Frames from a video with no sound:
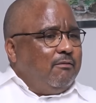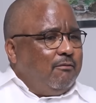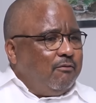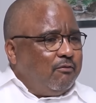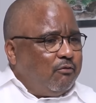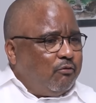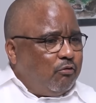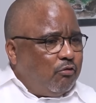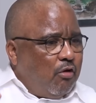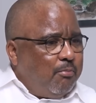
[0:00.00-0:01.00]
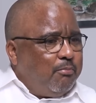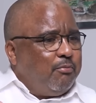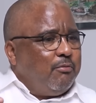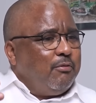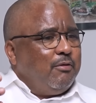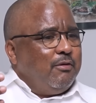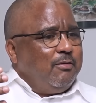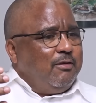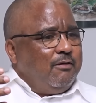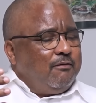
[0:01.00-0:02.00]
stop
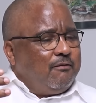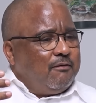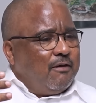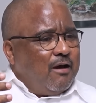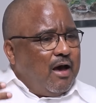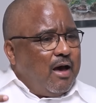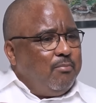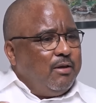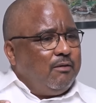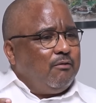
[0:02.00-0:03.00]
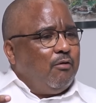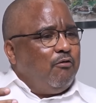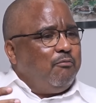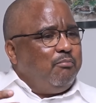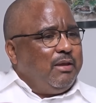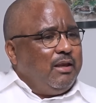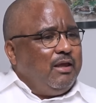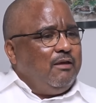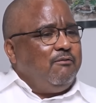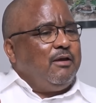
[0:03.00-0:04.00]
this habit of
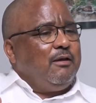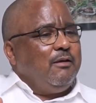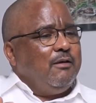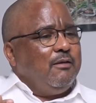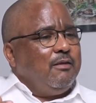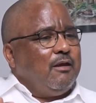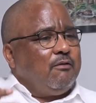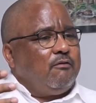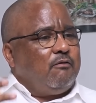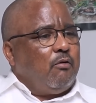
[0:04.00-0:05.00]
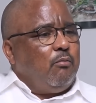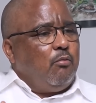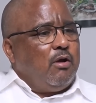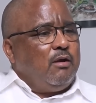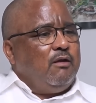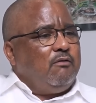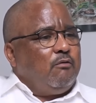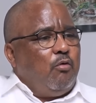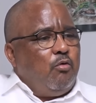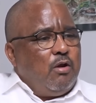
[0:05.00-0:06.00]
believing that someone is
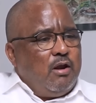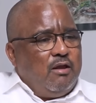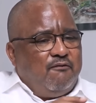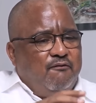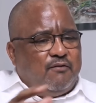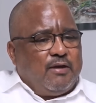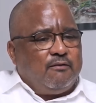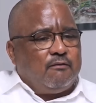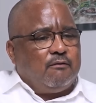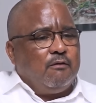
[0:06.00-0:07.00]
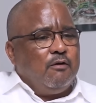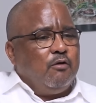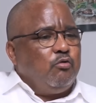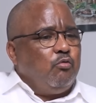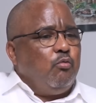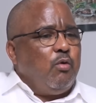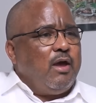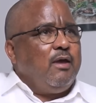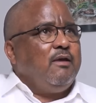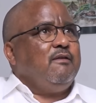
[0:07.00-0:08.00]
only fixed to
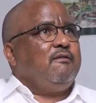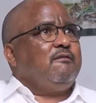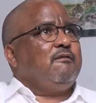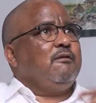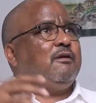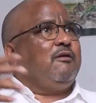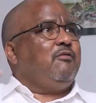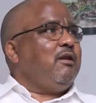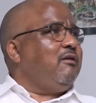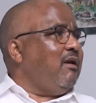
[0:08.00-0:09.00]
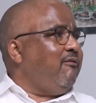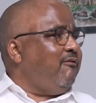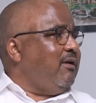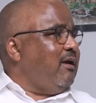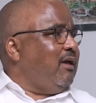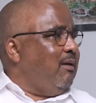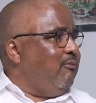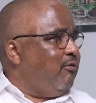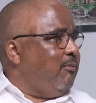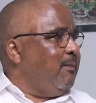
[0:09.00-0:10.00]
where his great-grandfather came
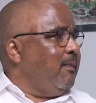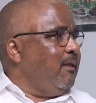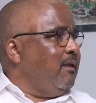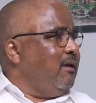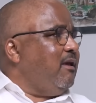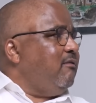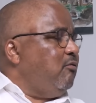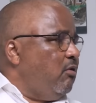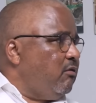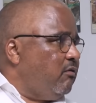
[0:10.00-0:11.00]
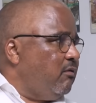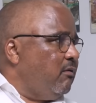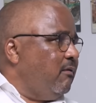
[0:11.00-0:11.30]
from. Guess what?